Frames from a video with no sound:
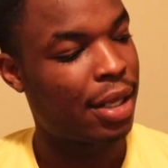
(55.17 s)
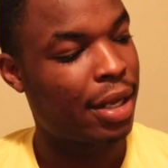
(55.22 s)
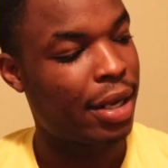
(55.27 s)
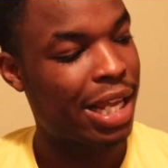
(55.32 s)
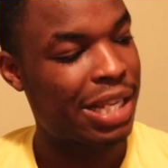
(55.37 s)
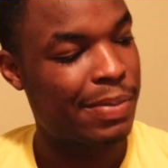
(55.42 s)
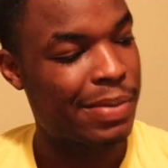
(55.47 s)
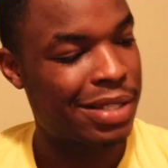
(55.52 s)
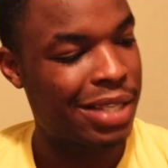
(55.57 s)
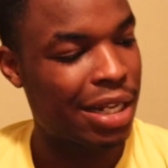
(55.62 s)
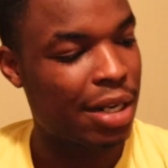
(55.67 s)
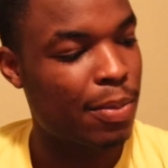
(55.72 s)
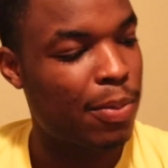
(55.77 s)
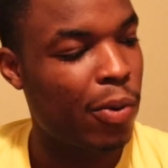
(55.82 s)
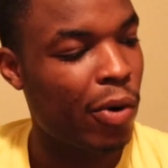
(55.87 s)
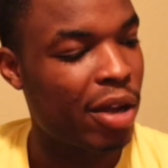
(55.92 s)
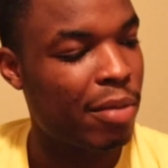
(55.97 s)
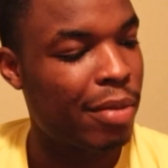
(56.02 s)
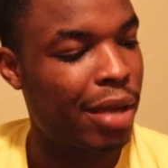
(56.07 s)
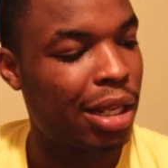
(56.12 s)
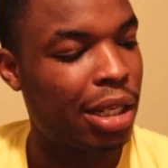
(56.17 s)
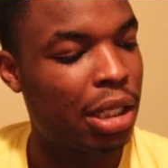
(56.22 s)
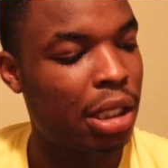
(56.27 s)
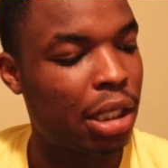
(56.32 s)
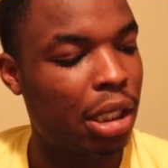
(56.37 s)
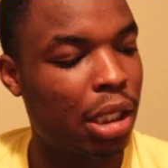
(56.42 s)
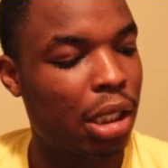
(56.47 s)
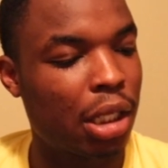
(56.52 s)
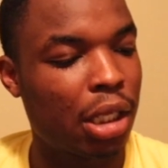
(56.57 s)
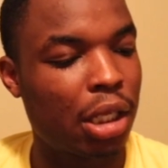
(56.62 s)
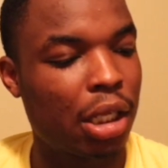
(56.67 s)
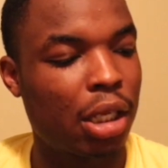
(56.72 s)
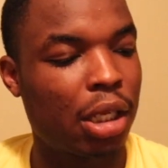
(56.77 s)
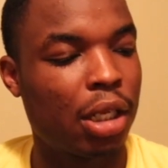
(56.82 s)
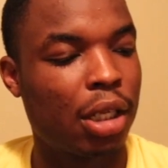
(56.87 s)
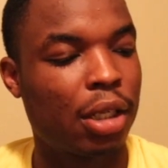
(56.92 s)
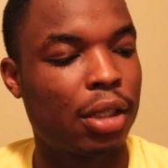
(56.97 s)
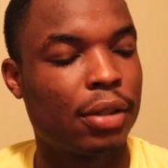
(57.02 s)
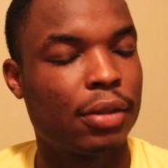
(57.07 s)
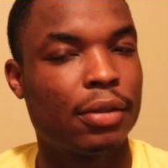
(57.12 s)
that's beside the point, man.
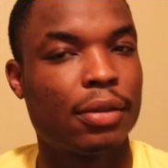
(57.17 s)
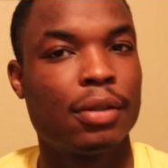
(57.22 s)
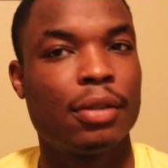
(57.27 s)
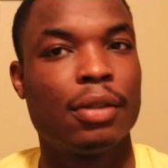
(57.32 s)
Look.